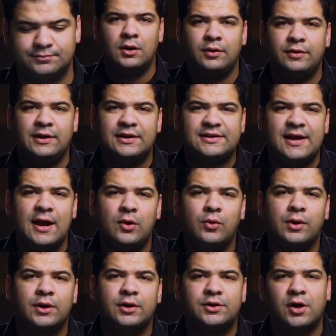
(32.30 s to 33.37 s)
The attack we're
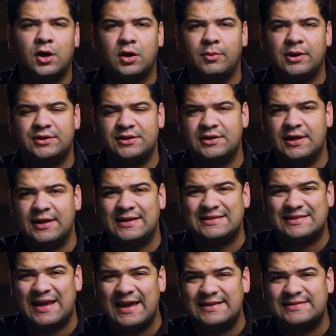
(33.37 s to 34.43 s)
going to talk about today is
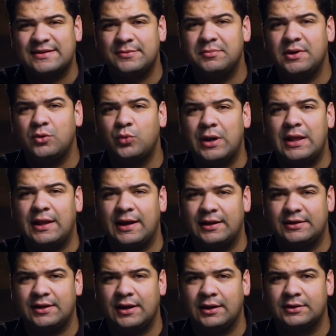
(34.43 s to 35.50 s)
SMB Relay
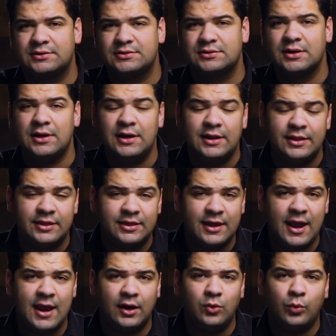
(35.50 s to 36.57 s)
Attacks.
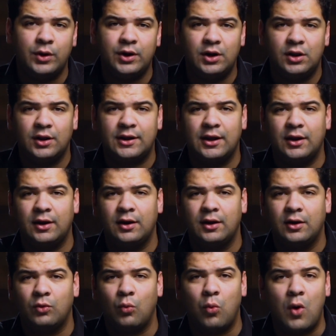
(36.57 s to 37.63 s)
Then we're going to look at
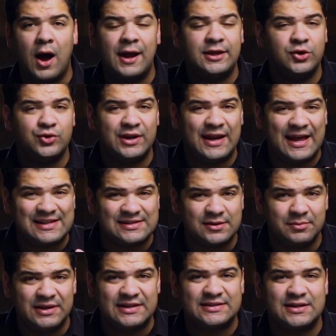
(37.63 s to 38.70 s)
why you need
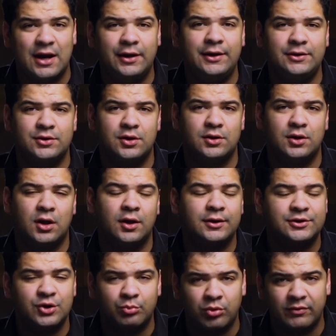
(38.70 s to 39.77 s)
SMB Signing turned on
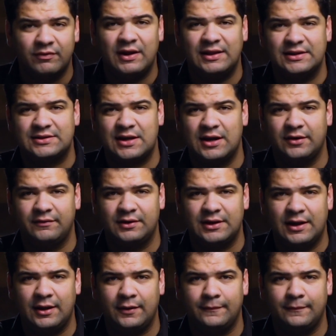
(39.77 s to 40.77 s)
to prevent this kind of attack.